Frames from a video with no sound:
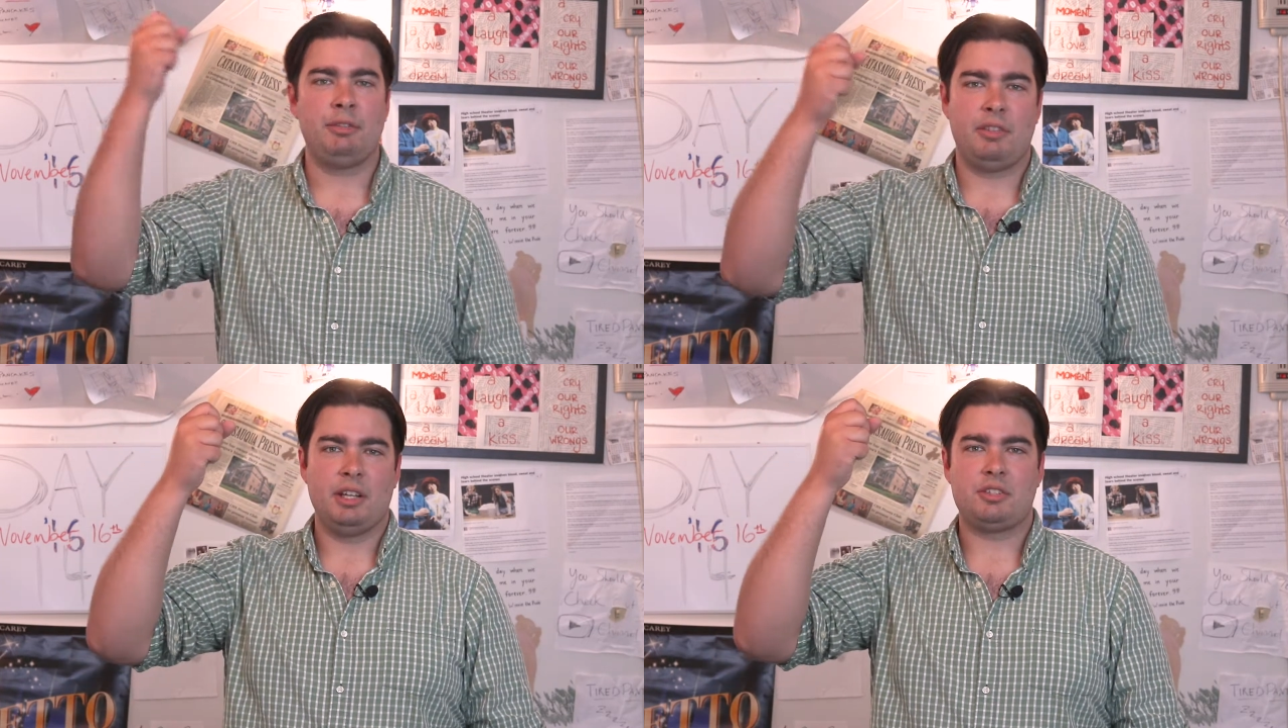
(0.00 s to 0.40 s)

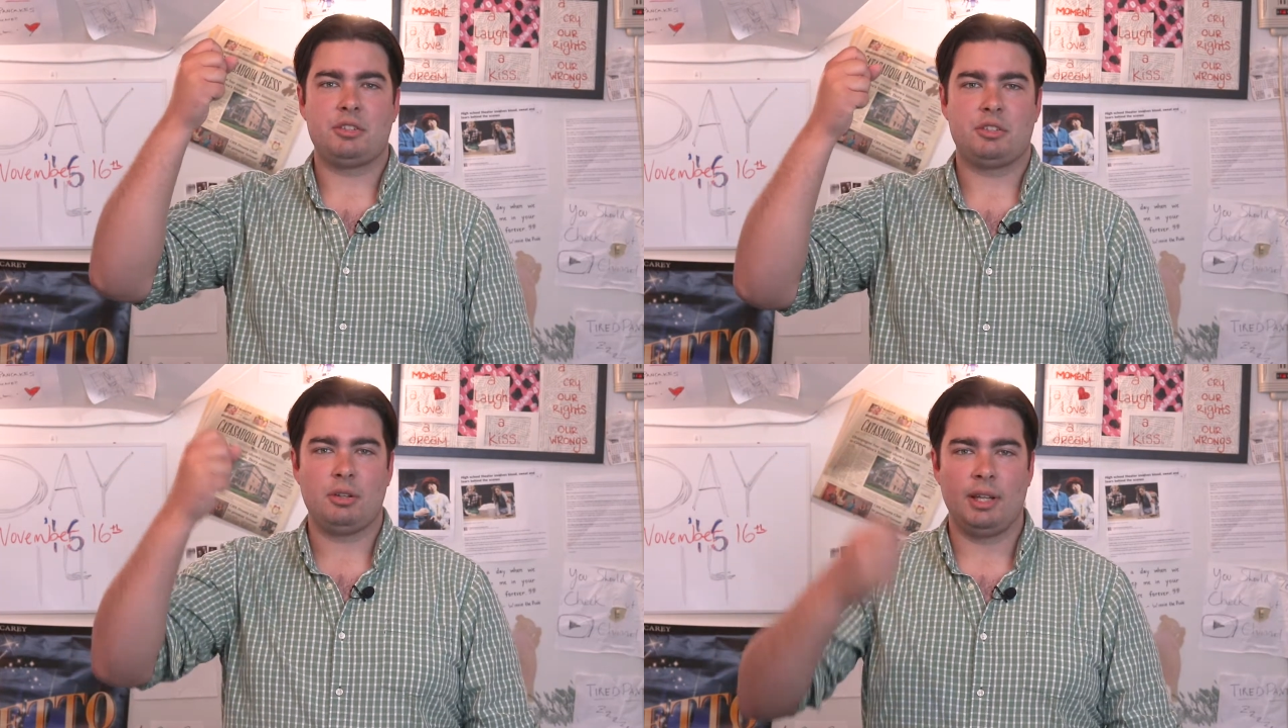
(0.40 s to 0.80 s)
lift this.
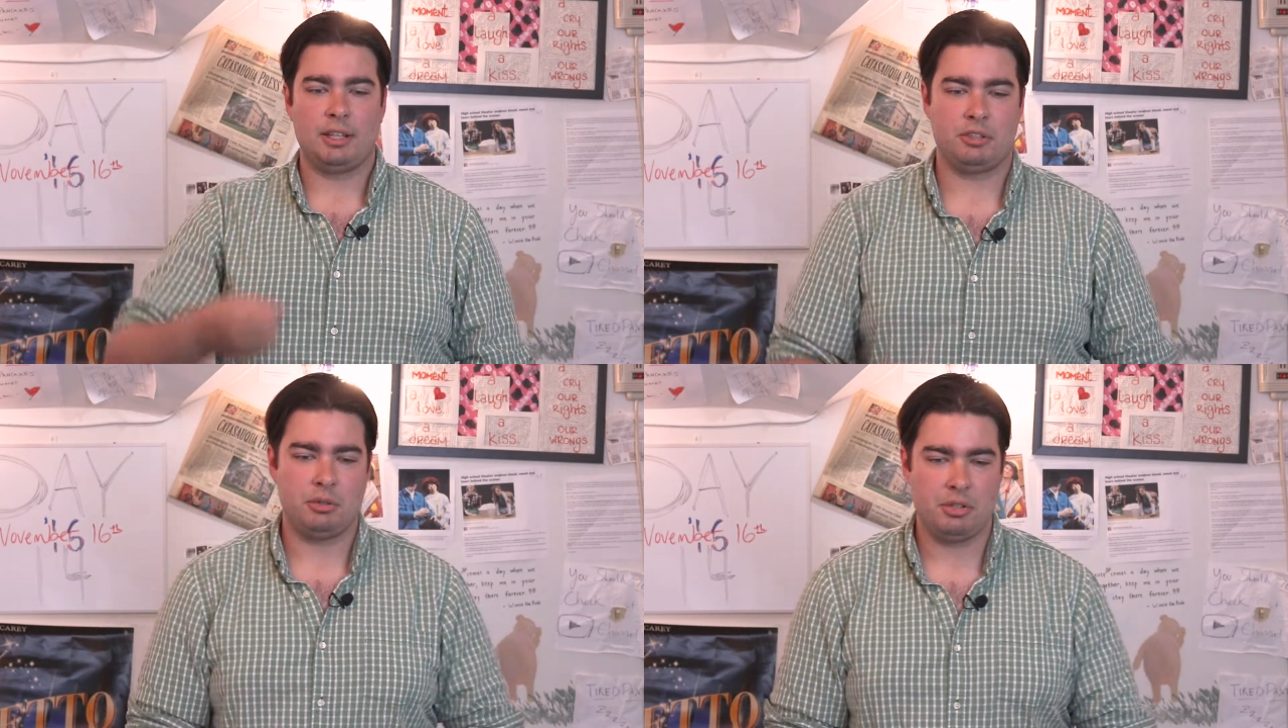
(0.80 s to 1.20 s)
So
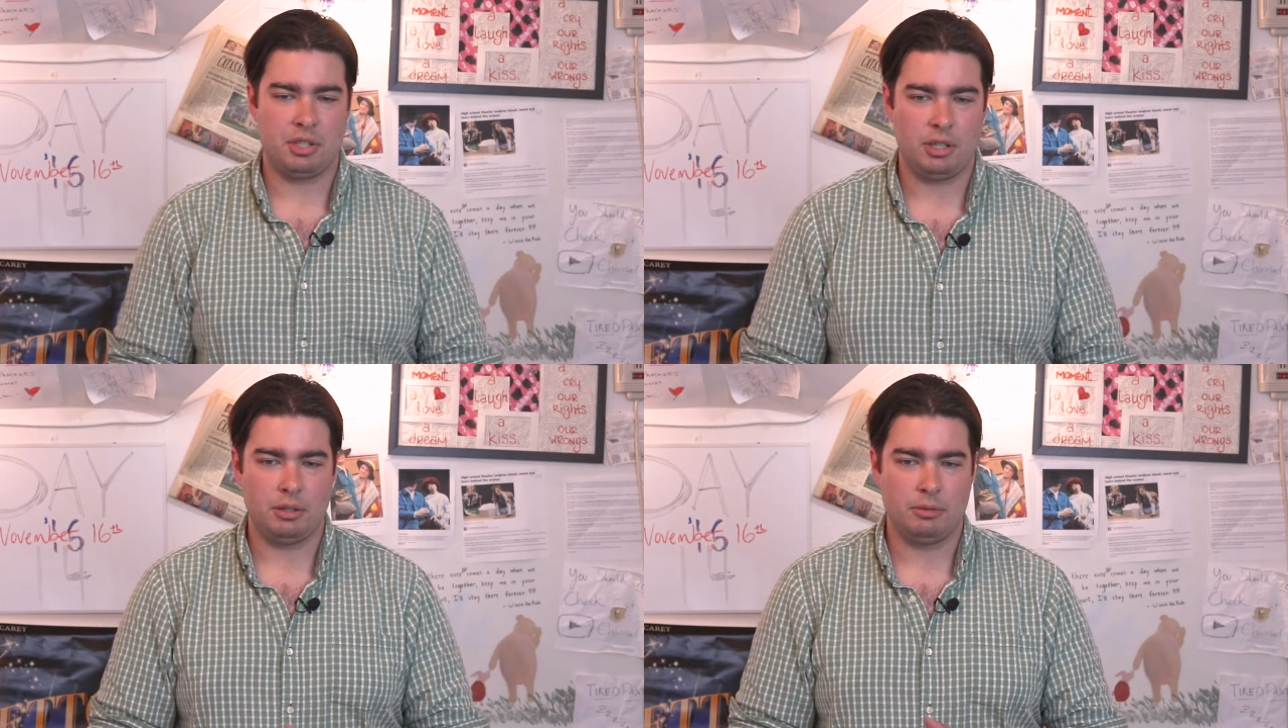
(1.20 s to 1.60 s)
like as soon
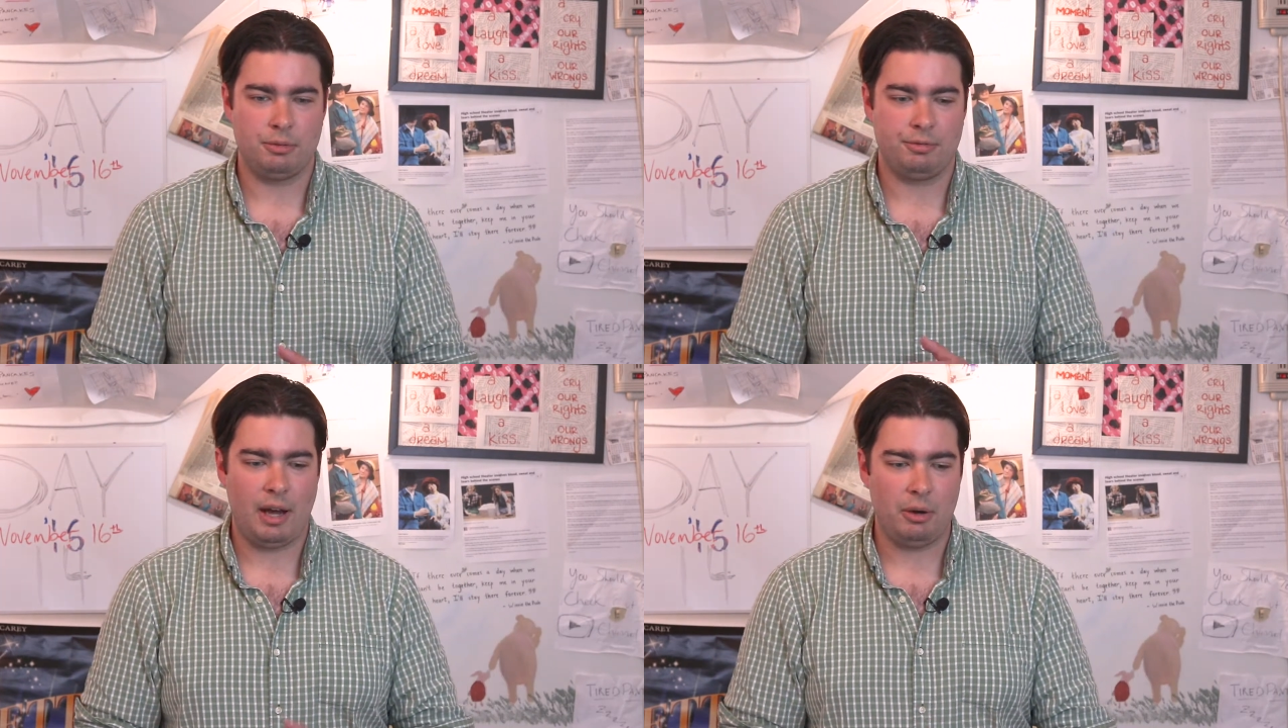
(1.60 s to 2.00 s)
as he
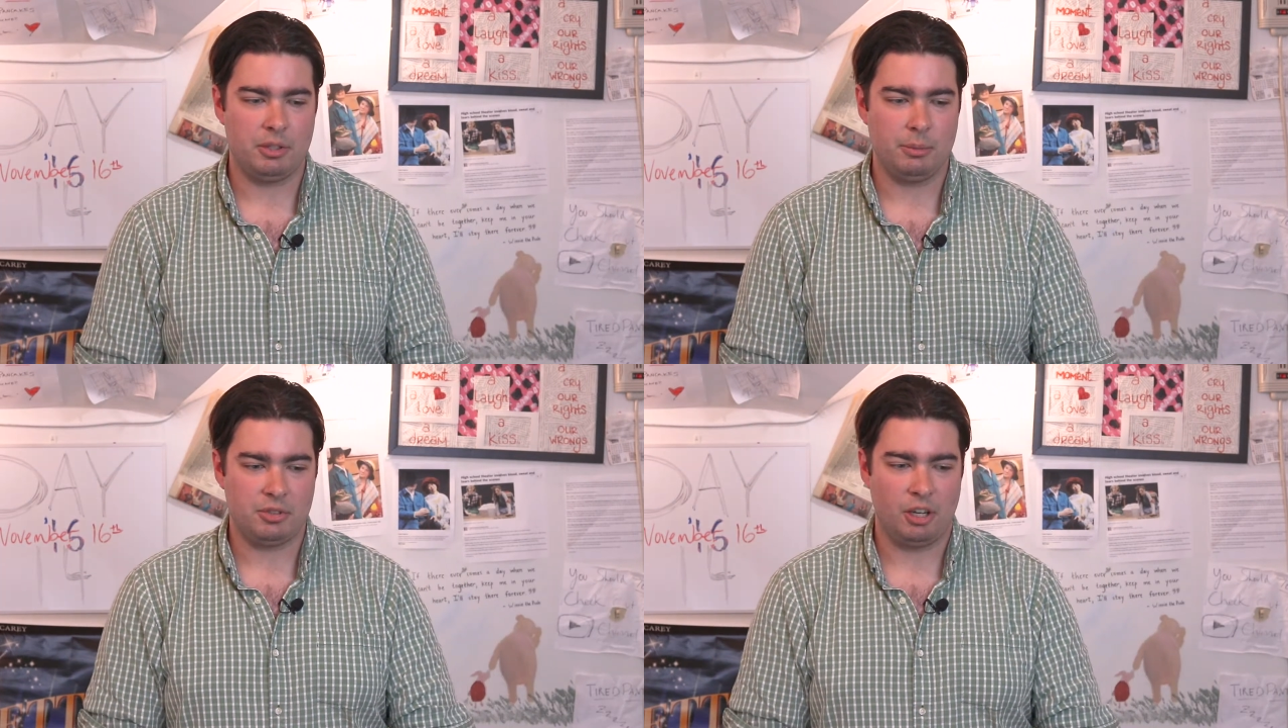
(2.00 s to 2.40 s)

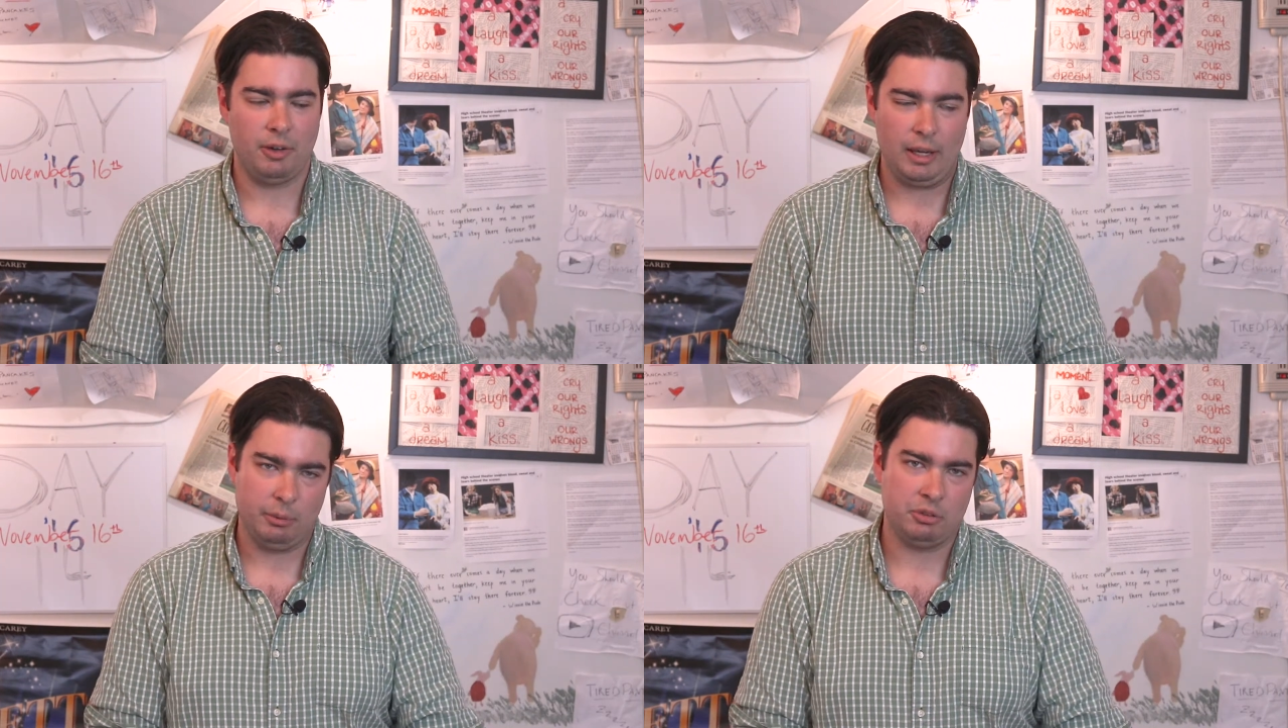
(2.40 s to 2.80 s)
found himself
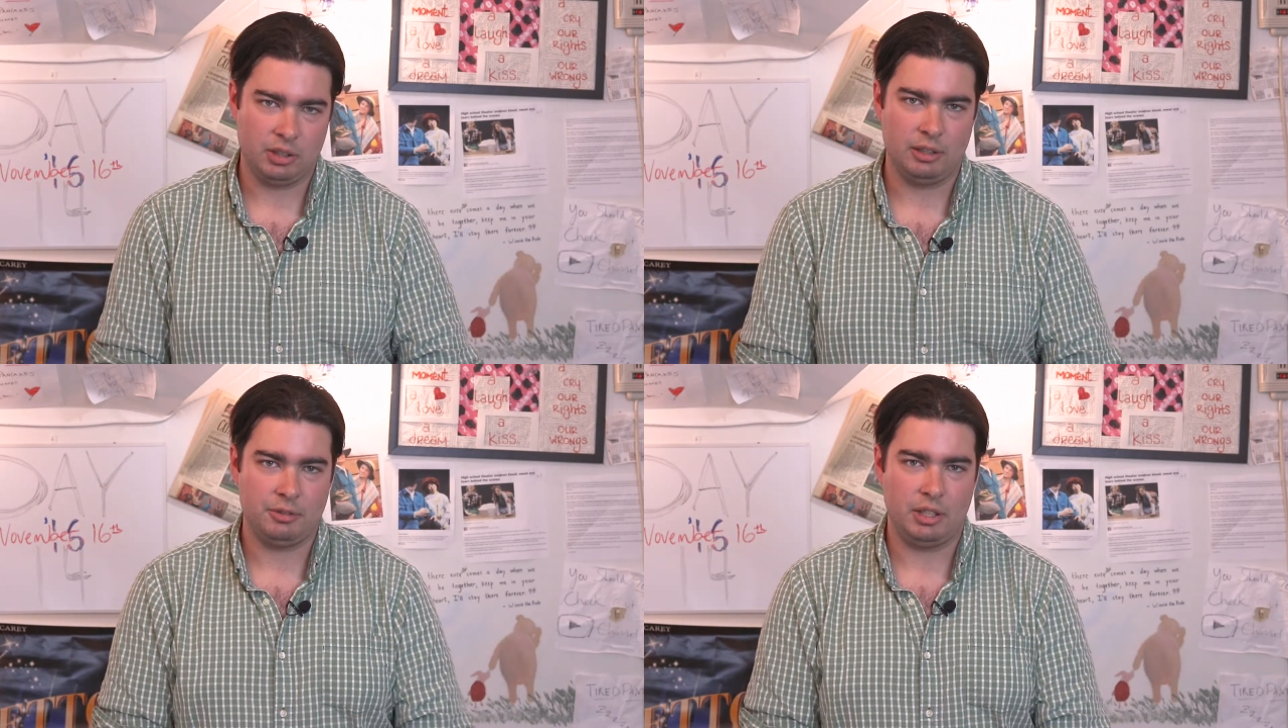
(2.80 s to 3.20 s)
able
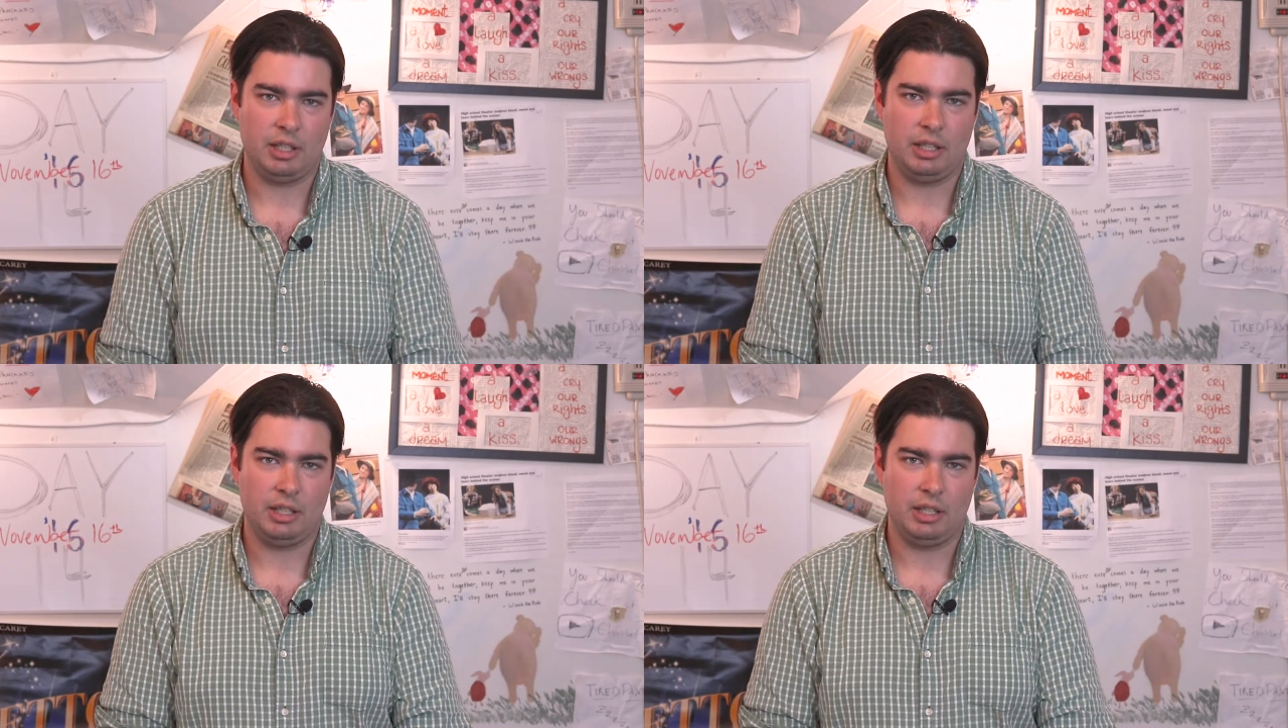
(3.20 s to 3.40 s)
to lift it,